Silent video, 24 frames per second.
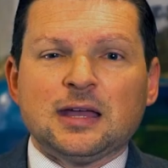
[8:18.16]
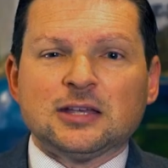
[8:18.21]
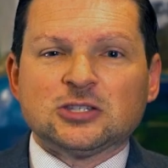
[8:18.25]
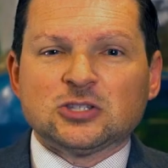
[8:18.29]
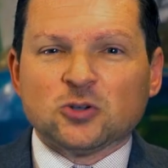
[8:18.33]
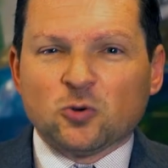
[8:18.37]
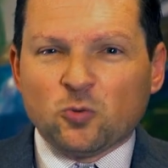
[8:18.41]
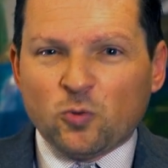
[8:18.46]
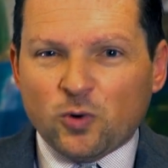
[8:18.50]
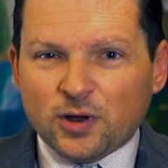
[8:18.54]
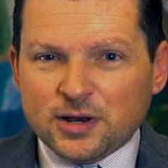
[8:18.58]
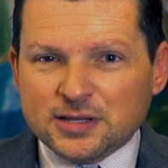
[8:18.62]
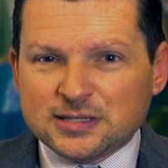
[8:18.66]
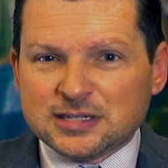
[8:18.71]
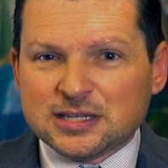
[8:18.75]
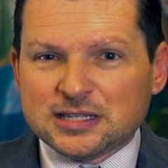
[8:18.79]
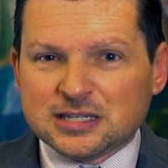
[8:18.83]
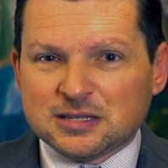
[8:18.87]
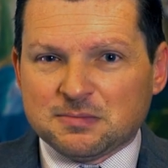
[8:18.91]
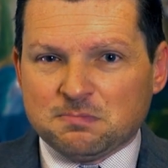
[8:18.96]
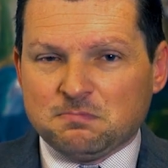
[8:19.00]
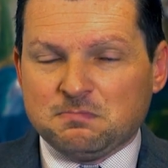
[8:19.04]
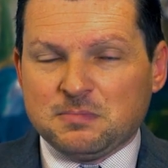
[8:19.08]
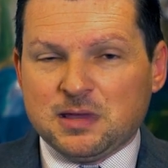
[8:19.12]
And so what does
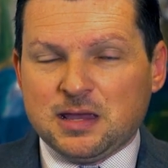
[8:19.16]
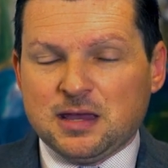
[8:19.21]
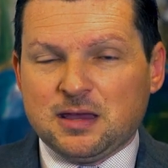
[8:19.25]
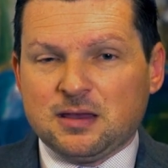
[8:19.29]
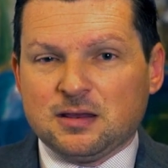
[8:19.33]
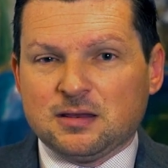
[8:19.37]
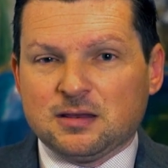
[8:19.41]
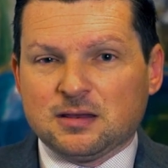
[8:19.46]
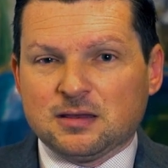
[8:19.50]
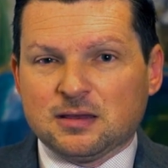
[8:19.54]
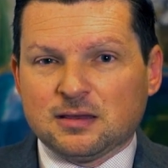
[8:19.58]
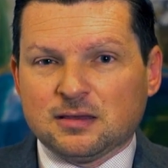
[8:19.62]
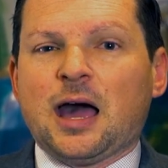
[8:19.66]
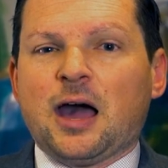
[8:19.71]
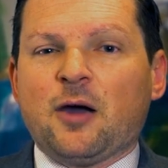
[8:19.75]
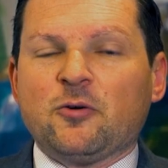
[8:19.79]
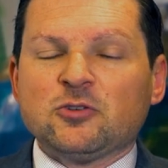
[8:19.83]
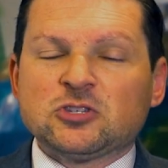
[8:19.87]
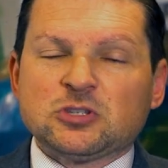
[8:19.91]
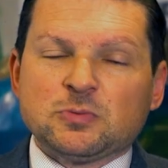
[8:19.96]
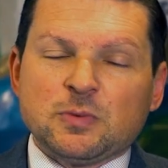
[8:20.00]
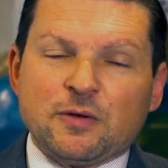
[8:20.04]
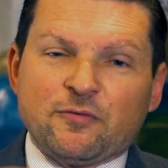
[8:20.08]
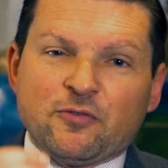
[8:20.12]
this mean? I
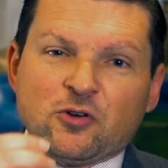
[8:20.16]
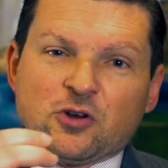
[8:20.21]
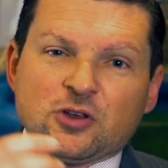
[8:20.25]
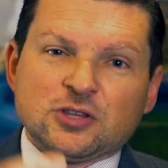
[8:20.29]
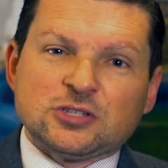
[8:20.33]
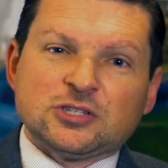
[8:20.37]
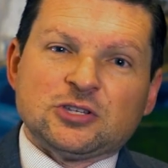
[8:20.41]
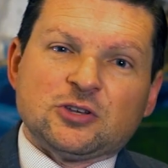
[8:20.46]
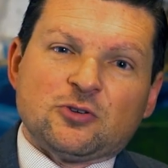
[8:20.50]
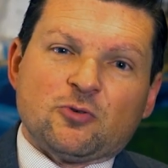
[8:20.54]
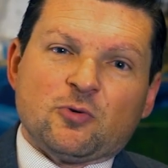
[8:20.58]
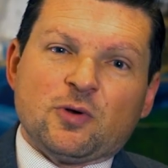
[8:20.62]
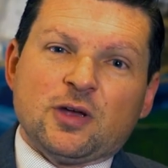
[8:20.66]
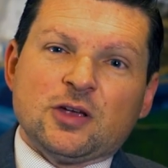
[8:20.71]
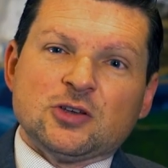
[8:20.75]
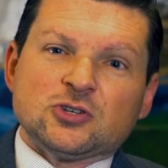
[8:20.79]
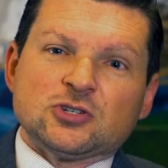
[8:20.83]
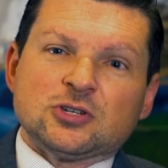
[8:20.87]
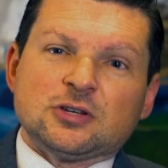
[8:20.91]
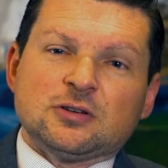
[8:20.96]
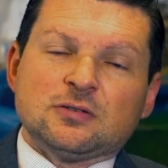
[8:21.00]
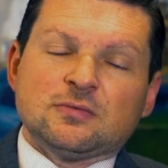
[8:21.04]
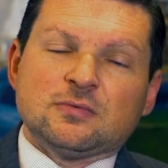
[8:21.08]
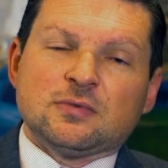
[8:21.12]
would submit for your
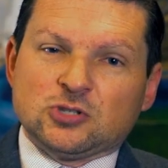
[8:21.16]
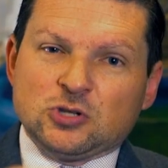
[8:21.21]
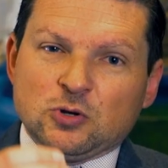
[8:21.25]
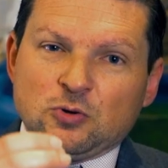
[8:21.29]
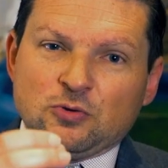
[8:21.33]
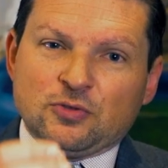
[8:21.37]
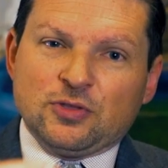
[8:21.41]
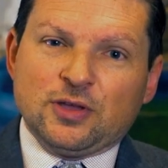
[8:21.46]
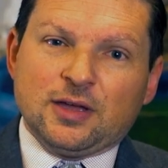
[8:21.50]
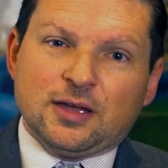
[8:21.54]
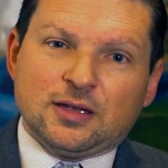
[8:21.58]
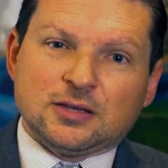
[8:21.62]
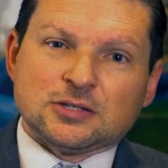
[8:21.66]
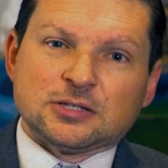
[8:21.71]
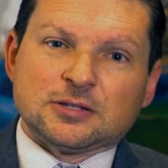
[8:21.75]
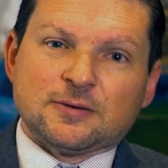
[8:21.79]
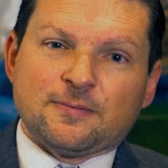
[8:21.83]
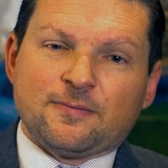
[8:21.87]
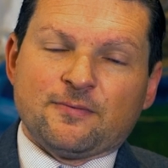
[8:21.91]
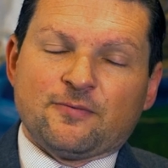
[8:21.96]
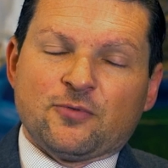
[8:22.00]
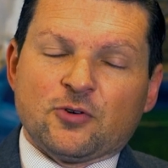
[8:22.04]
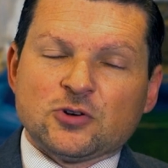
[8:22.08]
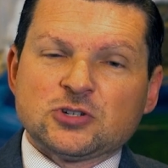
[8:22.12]
consideration 2 things.
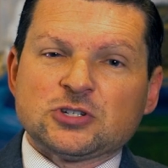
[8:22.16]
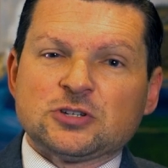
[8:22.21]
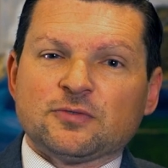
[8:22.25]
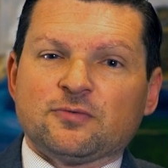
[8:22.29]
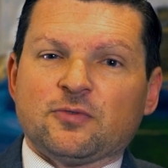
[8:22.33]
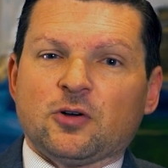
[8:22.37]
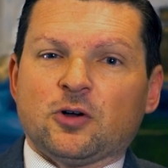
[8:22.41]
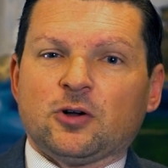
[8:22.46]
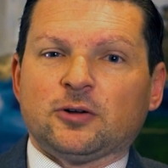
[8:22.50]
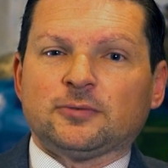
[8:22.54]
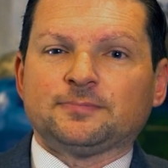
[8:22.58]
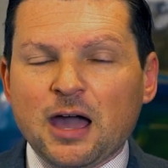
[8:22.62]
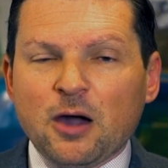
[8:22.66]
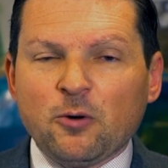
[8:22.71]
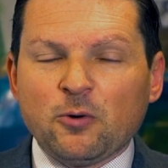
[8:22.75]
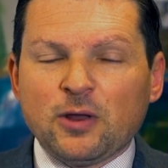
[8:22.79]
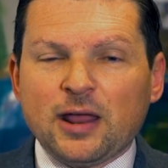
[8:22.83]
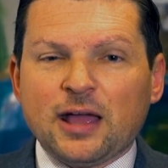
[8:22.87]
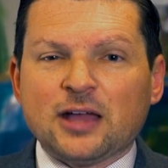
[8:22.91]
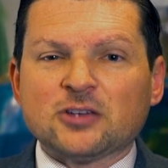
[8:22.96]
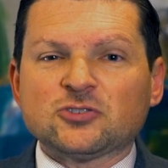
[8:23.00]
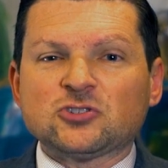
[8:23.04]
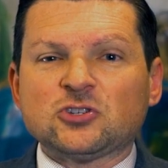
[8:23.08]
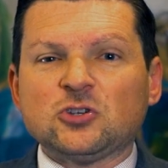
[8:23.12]
First of all, I would
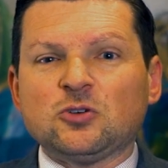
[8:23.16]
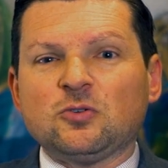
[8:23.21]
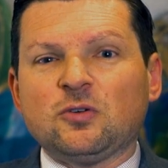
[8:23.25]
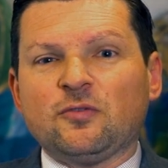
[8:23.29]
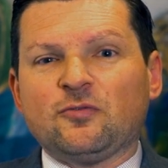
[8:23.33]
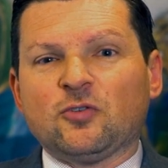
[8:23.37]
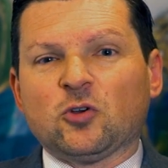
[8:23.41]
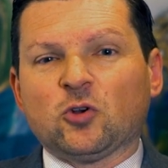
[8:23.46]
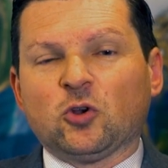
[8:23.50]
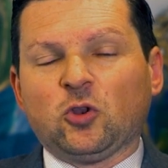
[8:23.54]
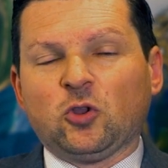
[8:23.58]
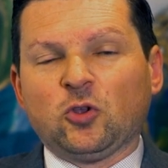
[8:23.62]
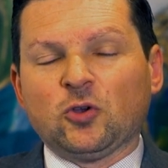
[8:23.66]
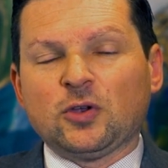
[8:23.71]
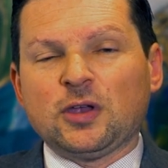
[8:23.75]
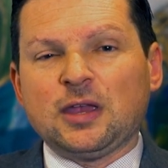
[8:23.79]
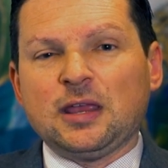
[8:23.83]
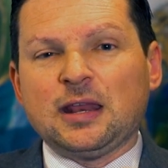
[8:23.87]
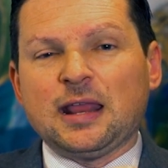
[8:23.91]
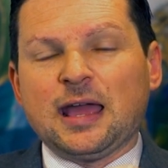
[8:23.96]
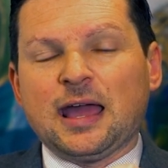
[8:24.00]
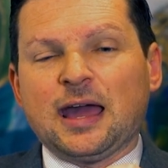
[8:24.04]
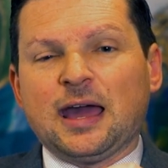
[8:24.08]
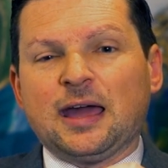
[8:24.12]
ask you if you're
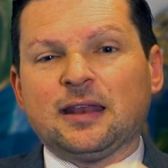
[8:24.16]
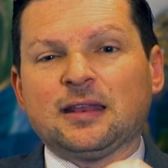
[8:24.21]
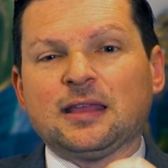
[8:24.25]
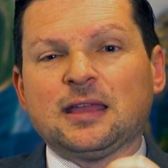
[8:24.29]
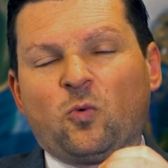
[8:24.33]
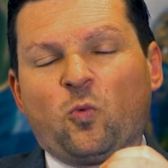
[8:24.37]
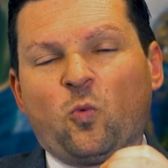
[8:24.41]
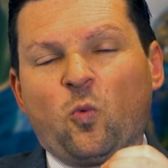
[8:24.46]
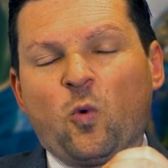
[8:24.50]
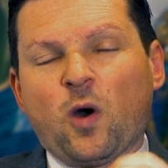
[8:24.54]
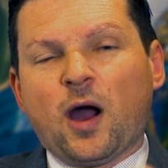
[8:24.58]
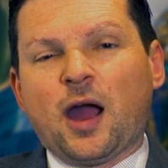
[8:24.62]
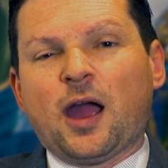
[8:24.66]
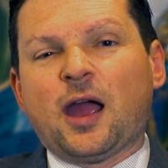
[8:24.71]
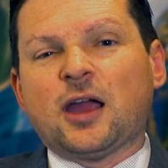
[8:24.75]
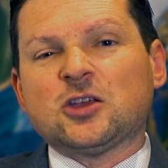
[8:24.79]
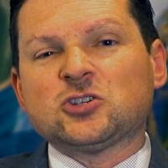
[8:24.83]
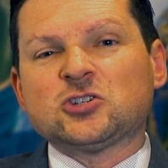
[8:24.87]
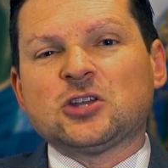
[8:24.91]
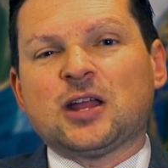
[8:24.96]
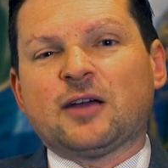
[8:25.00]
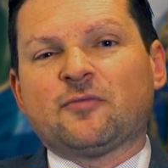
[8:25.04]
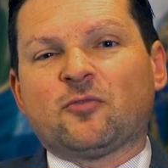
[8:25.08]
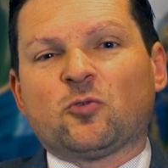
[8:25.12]
looking at why I
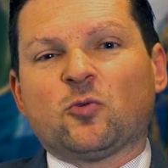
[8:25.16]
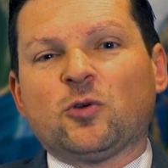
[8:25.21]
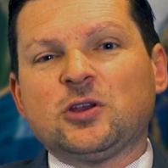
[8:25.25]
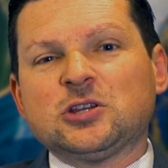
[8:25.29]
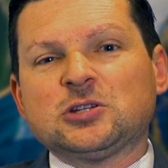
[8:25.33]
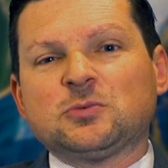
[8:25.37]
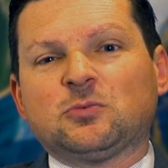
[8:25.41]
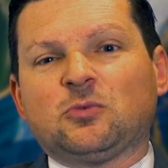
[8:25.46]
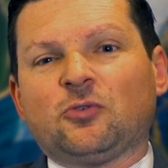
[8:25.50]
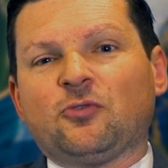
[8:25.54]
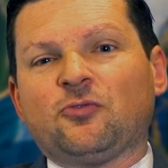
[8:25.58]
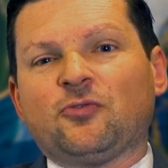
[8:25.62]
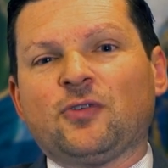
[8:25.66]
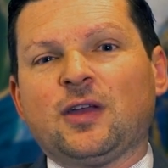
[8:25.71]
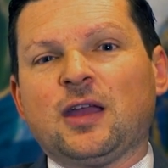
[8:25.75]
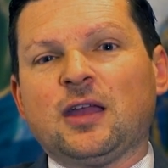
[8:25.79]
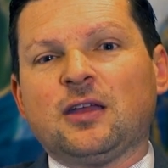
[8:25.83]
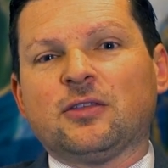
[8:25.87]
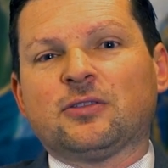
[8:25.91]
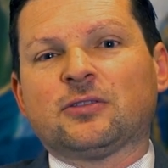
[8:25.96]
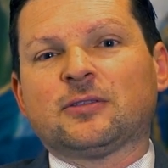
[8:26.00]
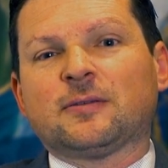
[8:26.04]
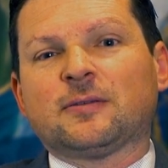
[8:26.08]
should have a reasonable faith.